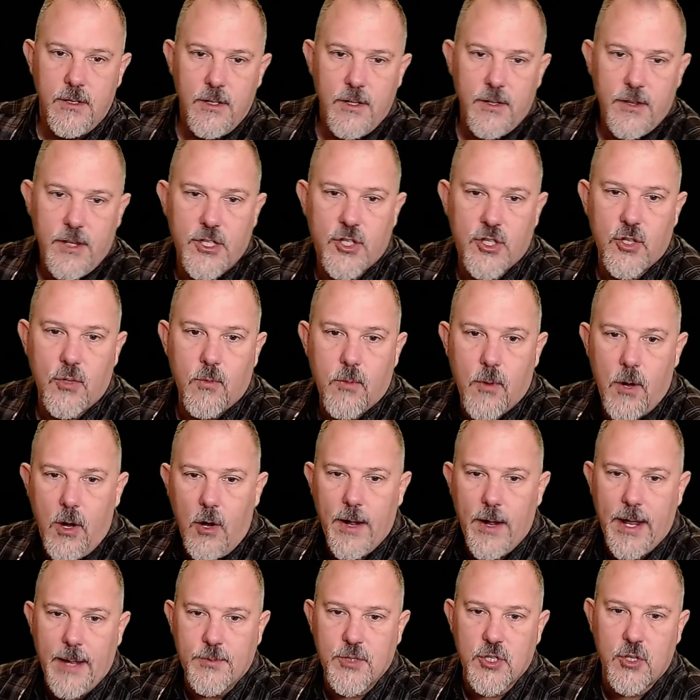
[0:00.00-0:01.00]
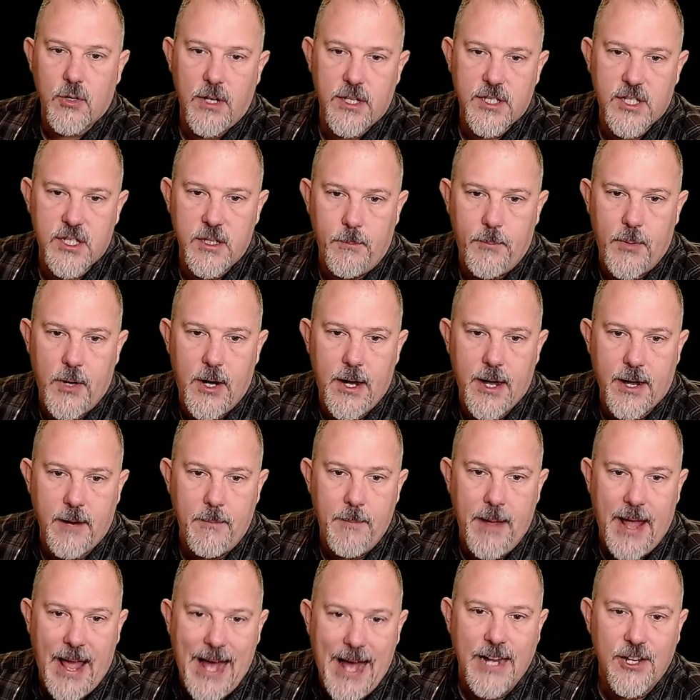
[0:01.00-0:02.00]
These are raw amps across the bottom
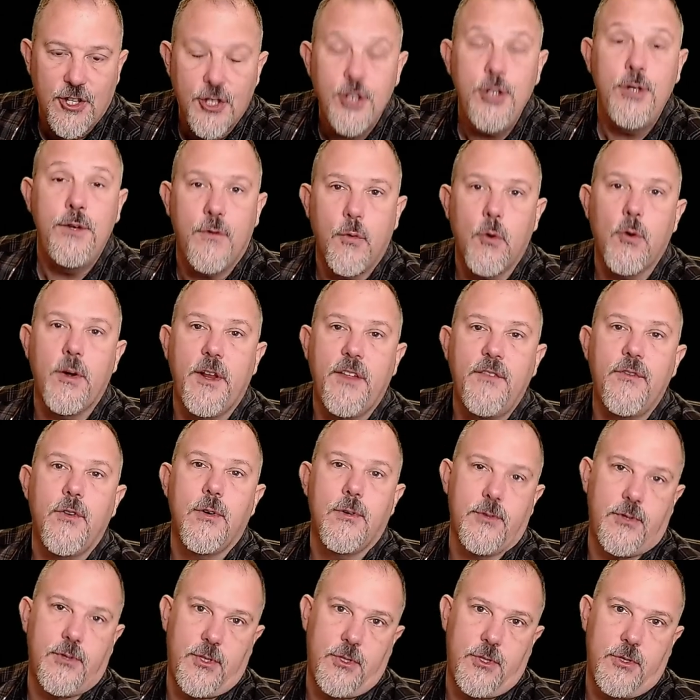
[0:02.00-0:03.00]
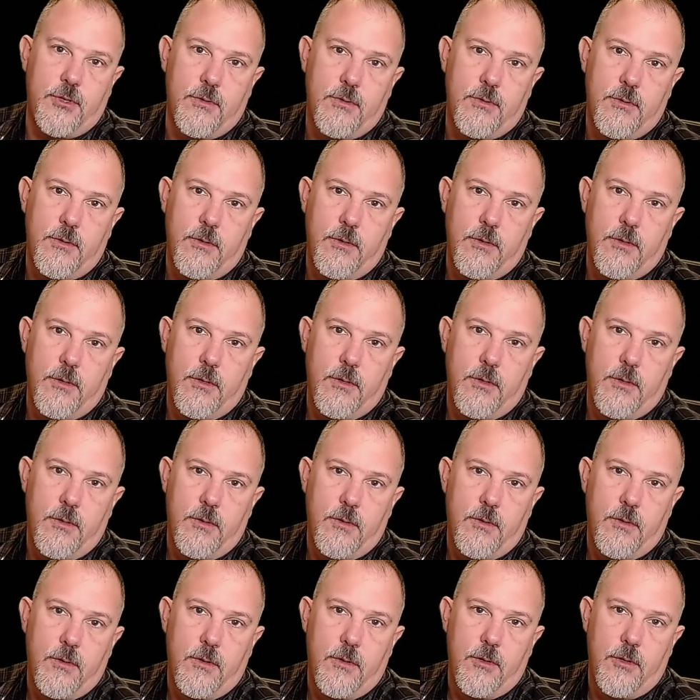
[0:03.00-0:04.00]
at two hundred forty volts.
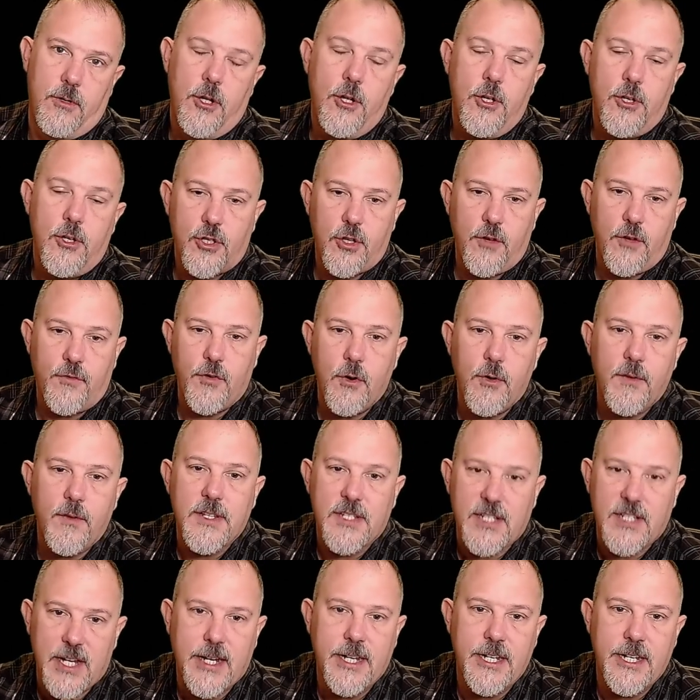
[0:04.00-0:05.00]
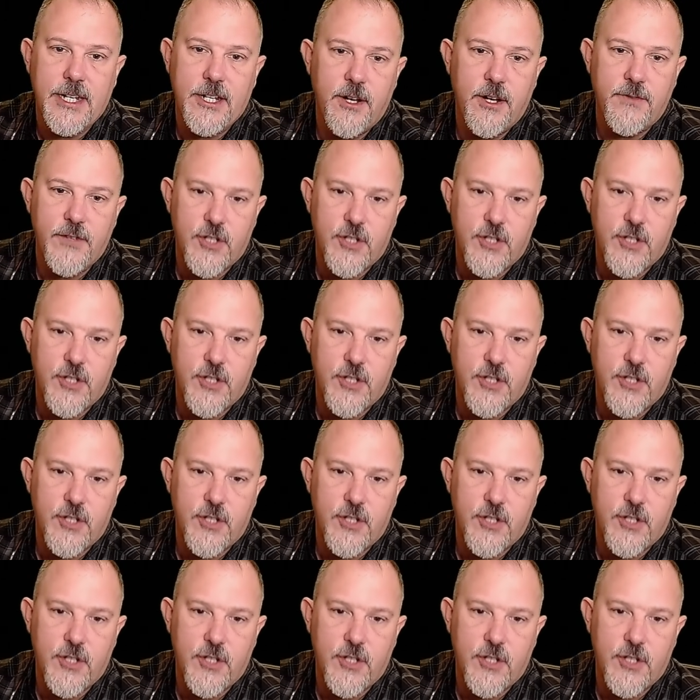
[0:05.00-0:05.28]
So if you're on the secondary of a